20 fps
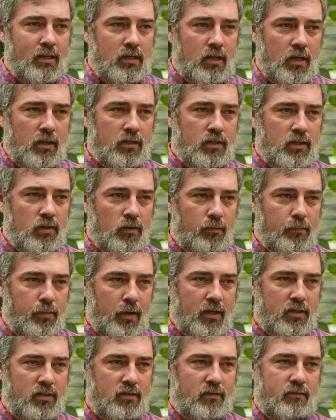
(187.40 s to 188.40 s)
does so
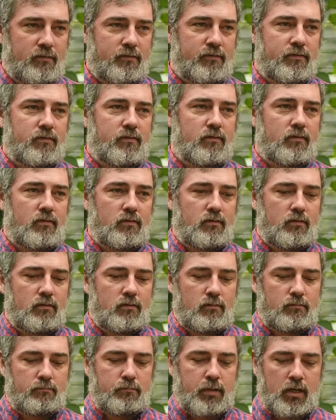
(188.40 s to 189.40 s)
impressive,
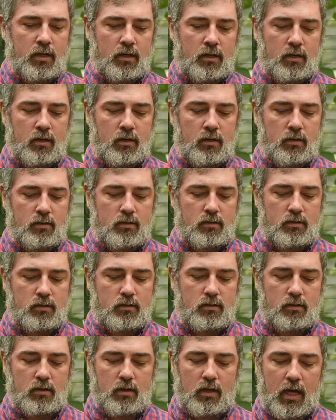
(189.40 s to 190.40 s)
because
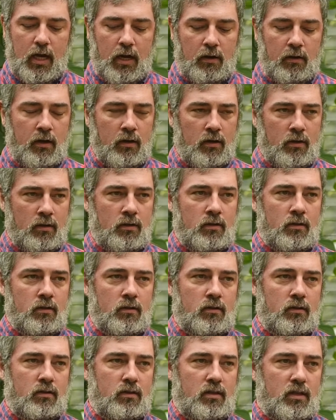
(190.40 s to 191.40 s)
to carry on
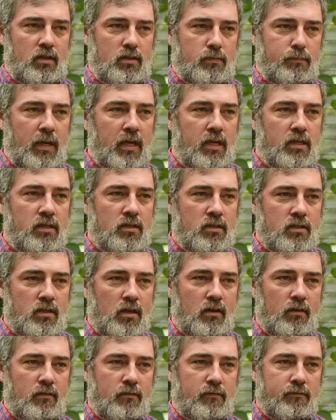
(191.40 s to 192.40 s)
these pieces
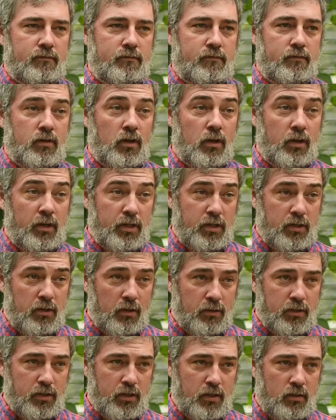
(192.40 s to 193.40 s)
of Turkish
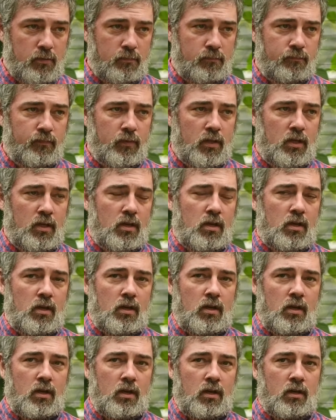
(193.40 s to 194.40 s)
culture
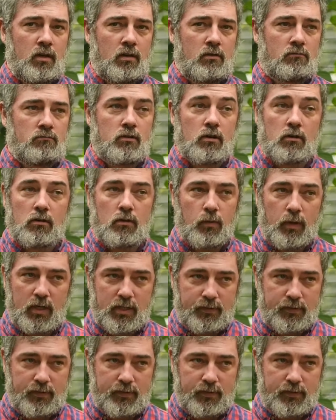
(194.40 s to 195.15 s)
in rural West